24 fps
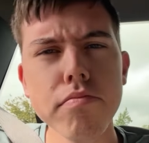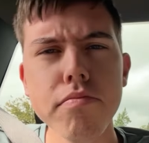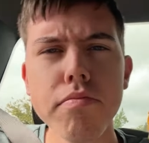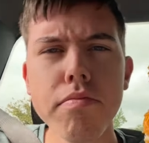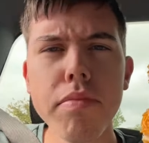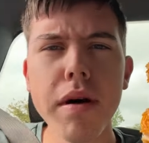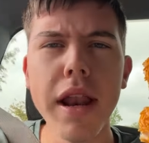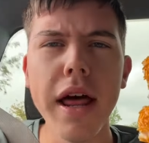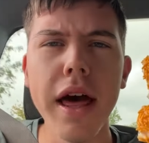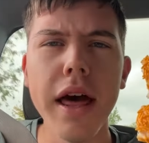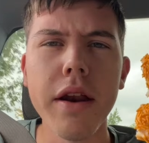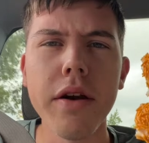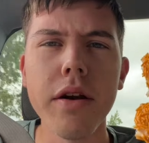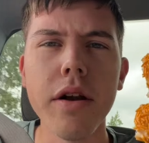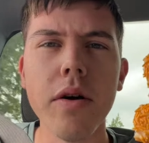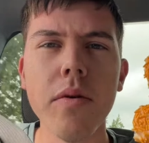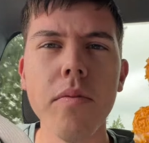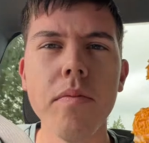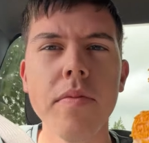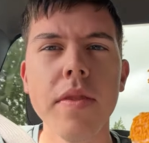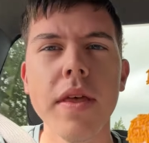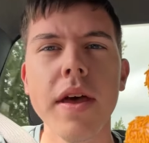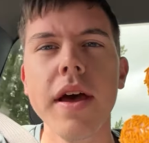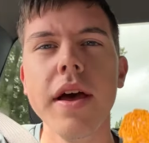But I don't know.
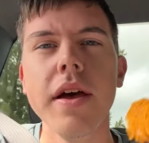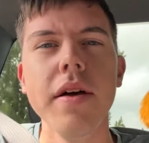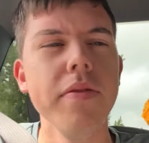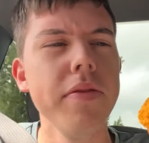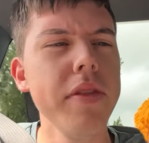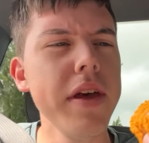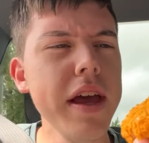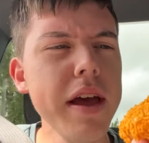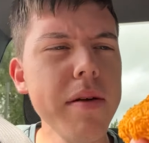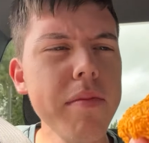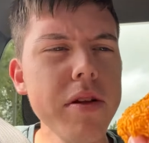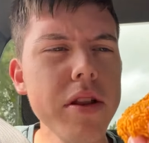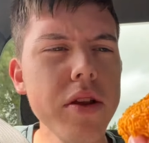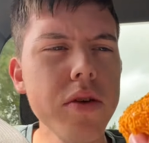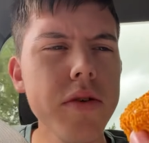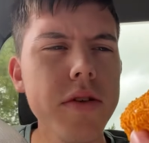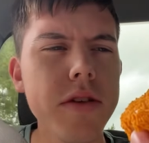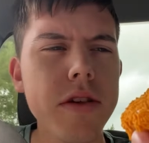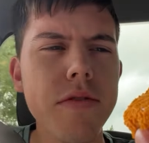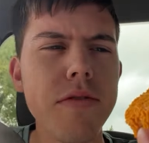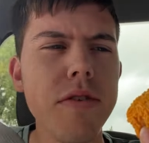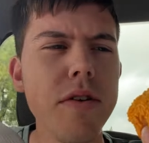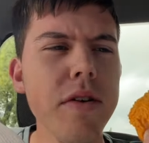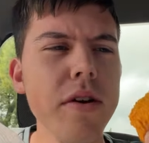They have been doing
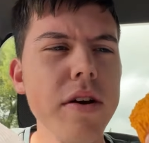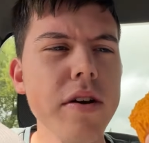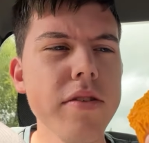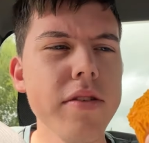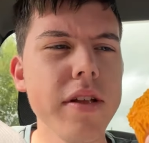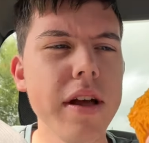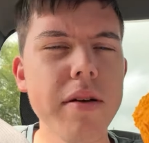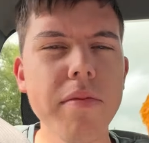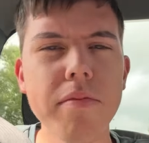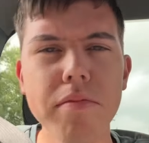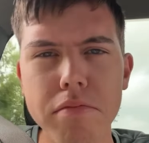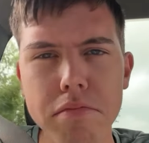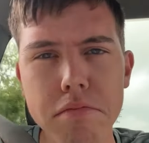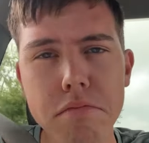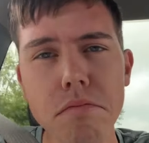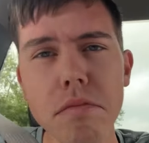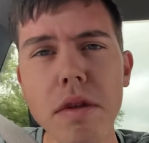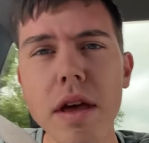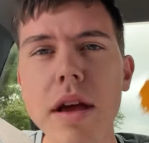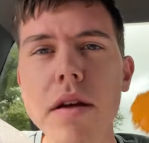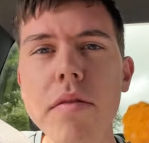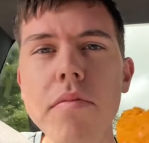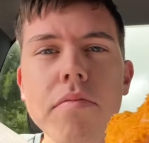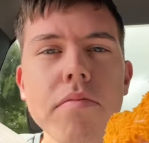this a few years now,
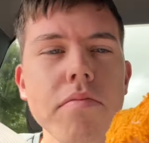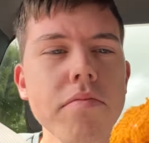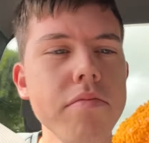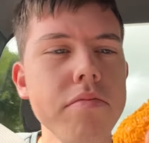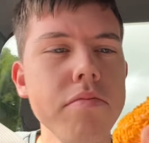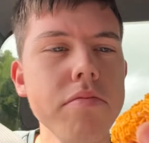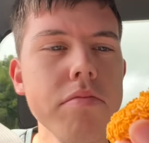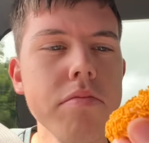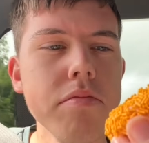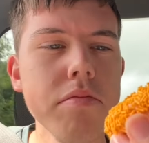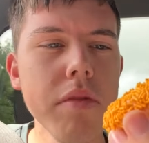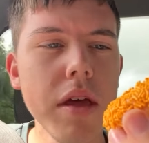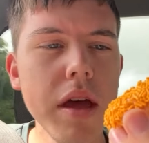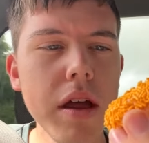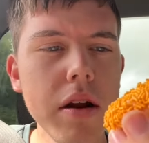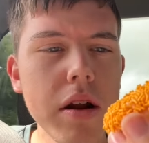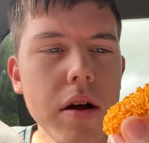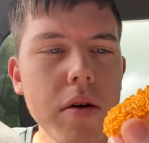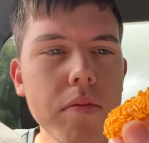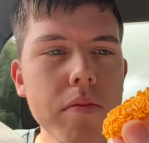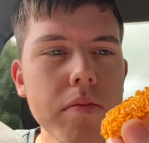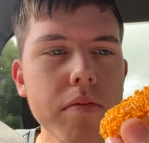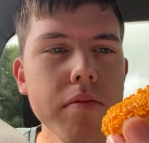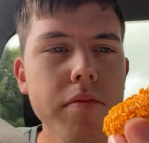and I don't
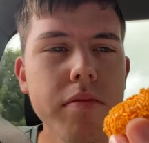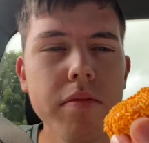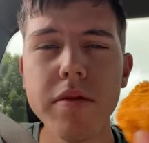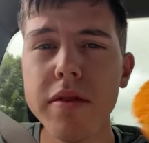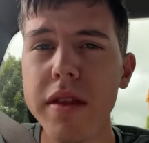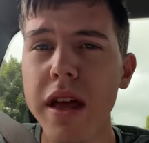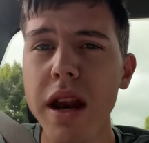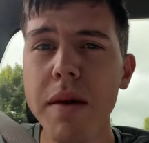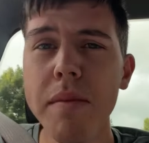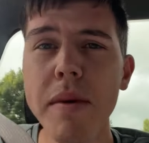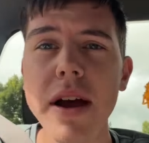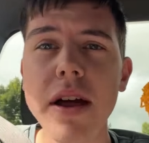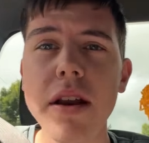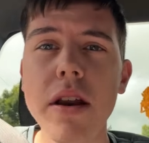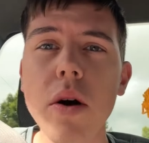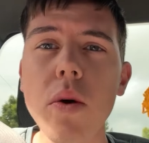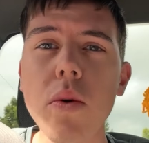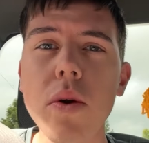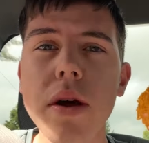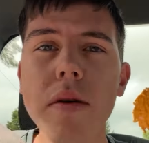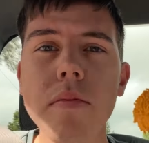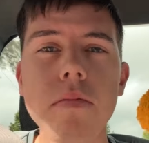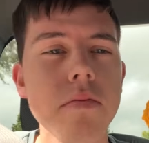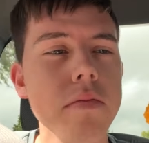know, not a bad
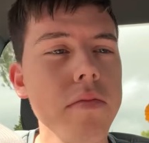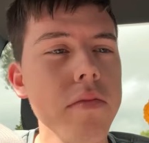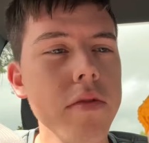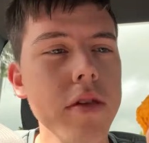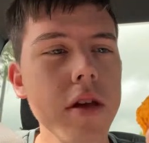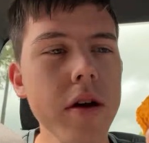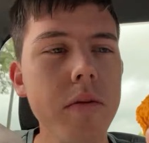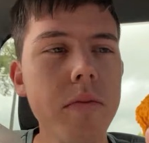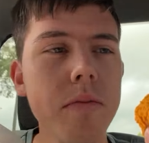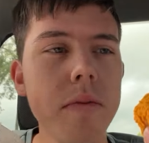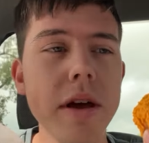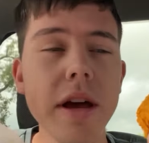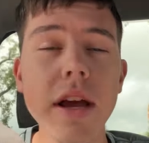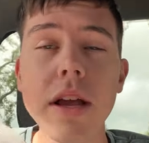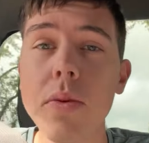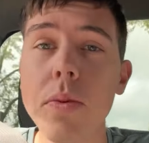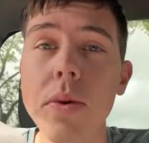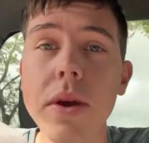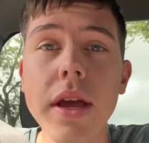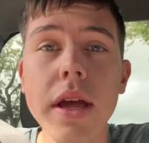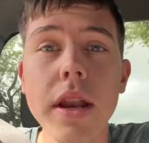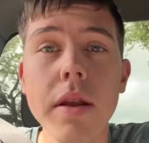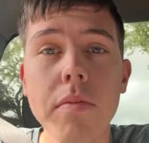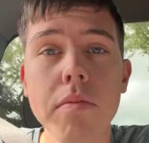donut. So I guess
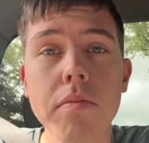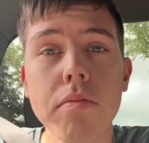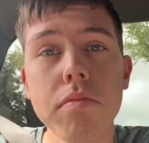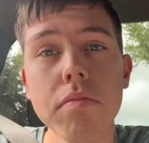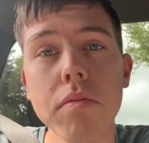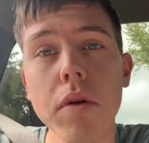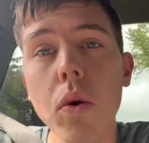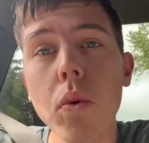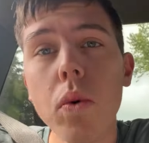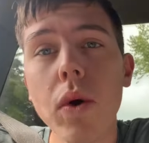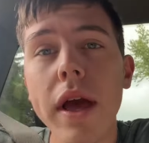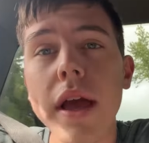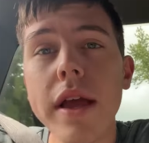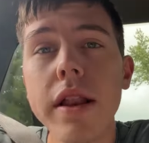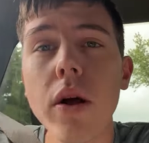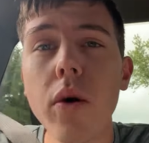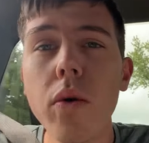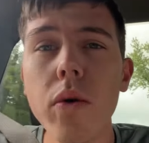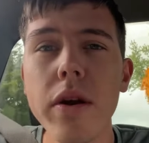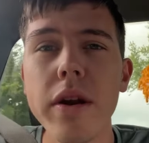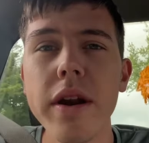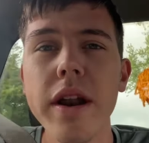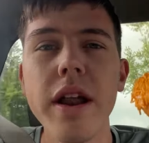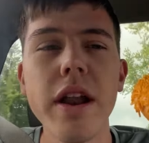we get an okay
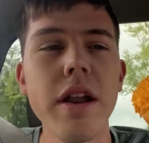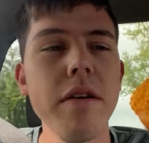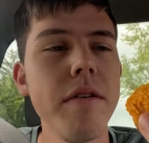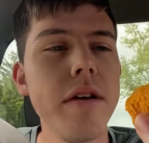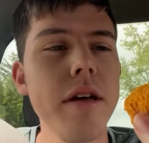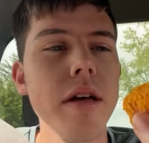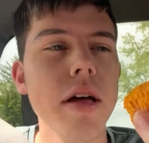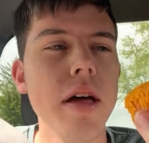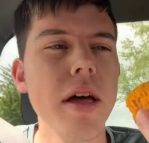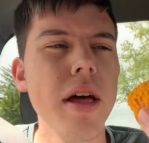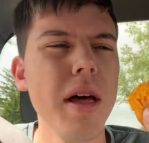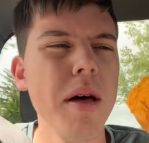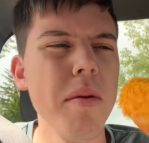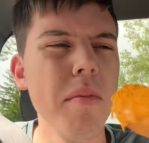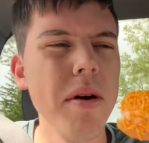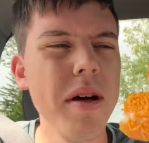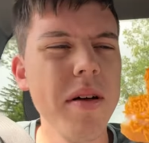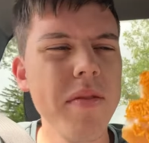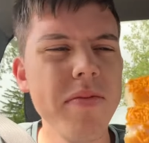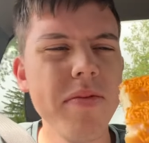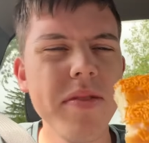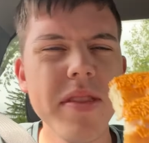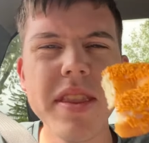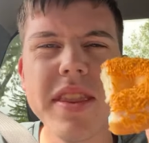donut out of it,
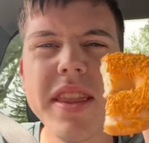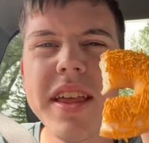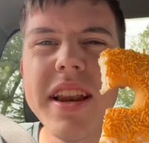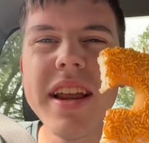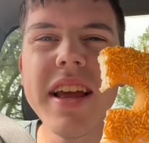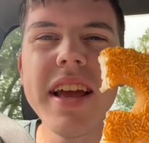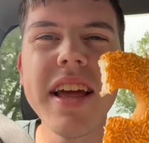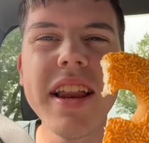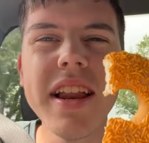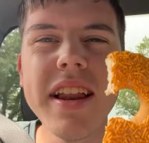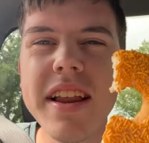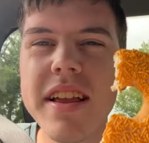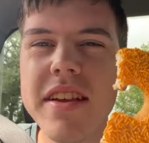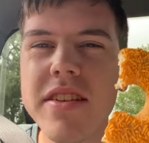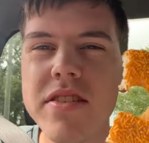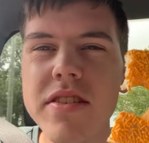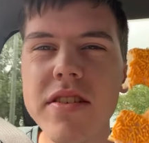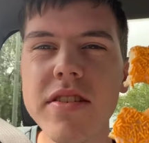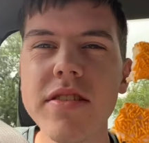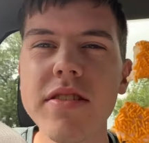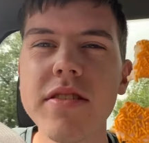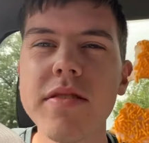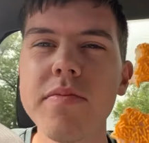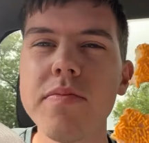but then again, it is
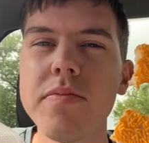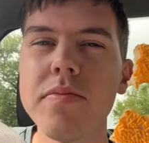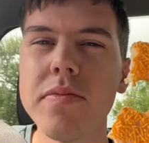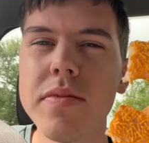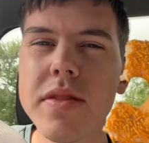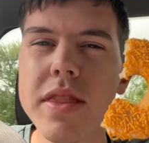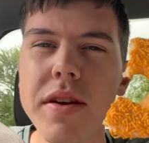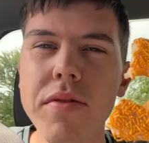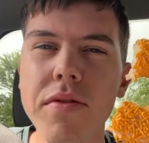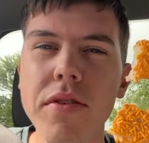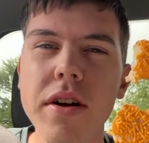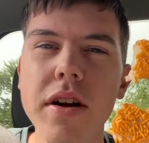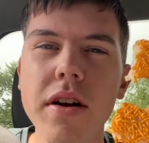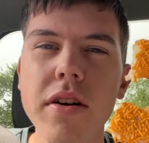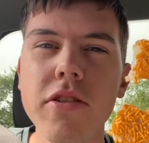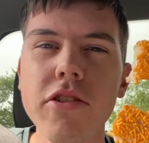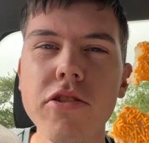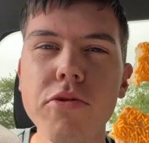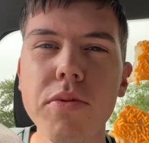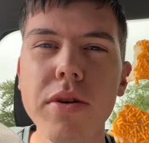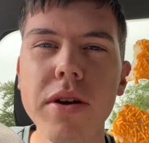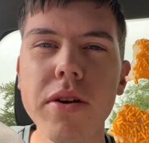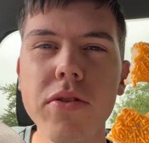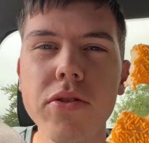just different colored
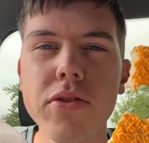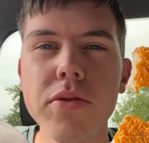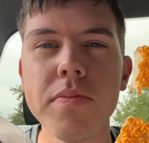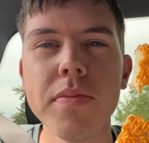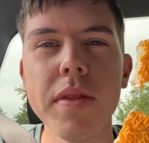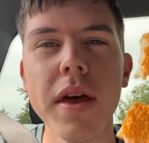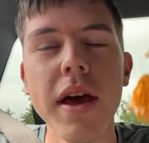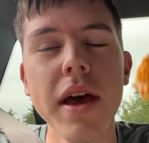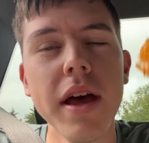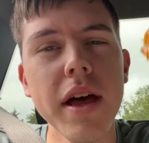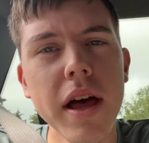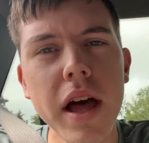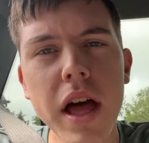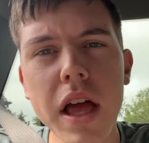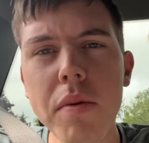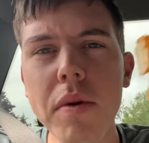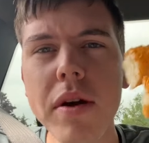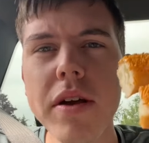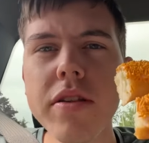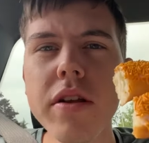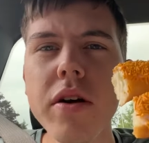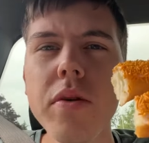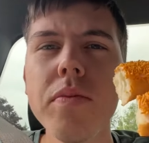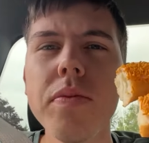sprinkles.
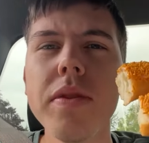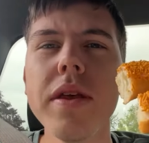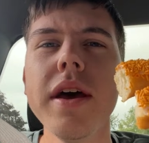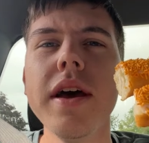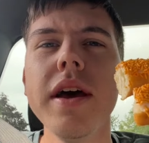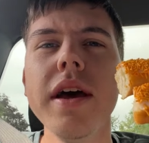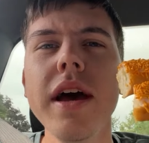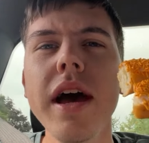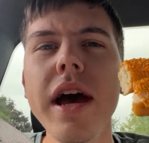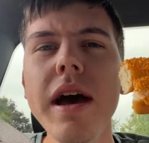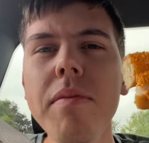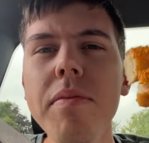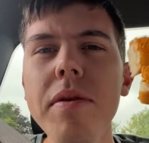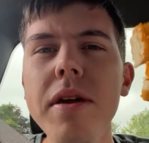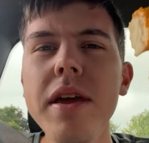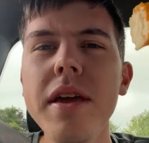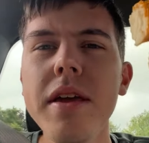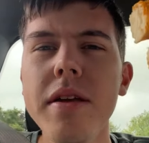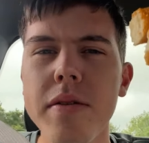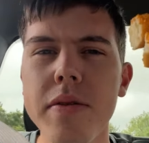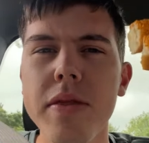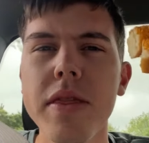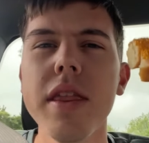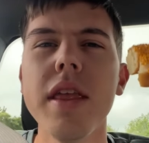Anyway, so happy
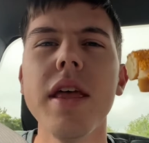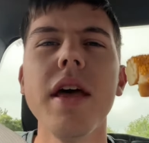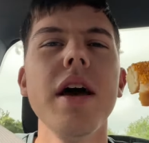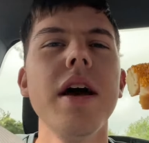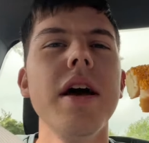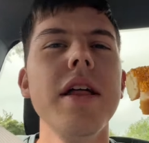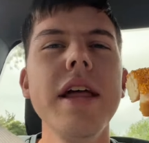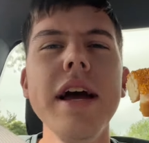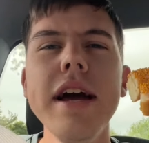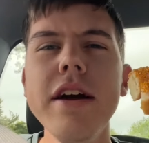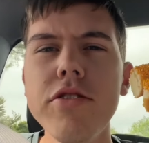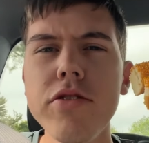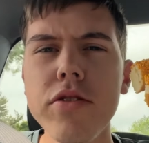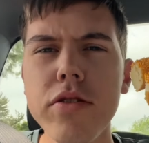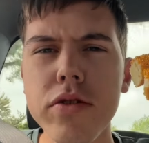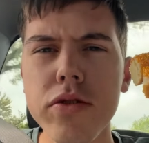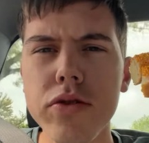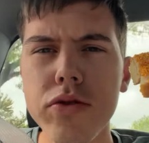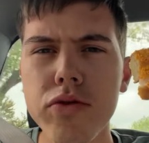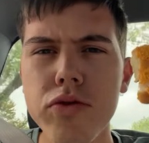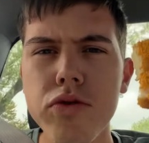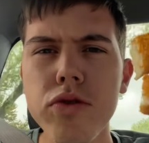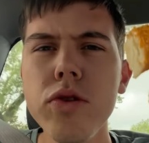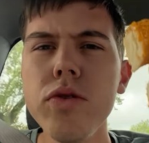National
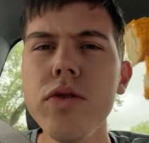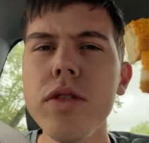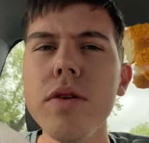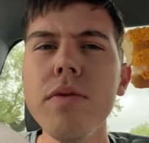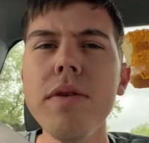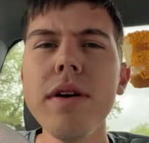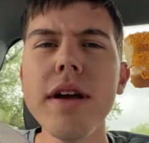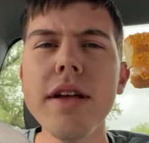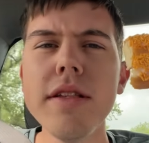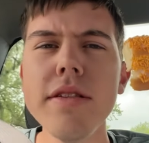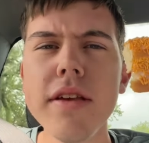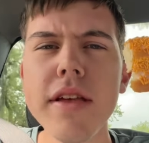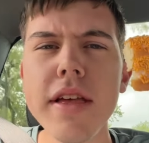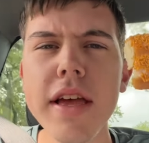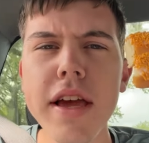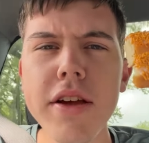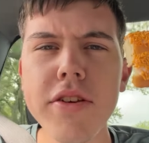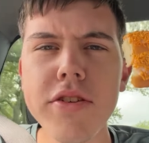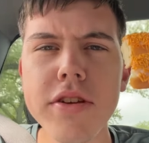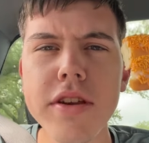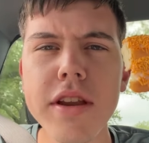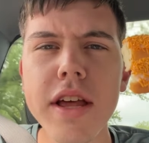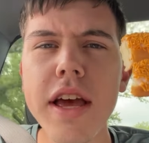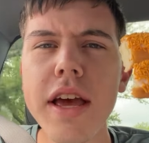Truth and
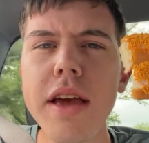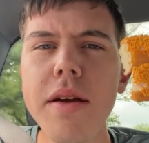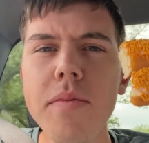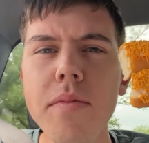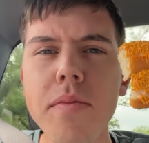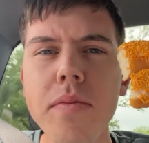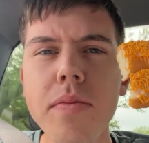Reconciliation Day,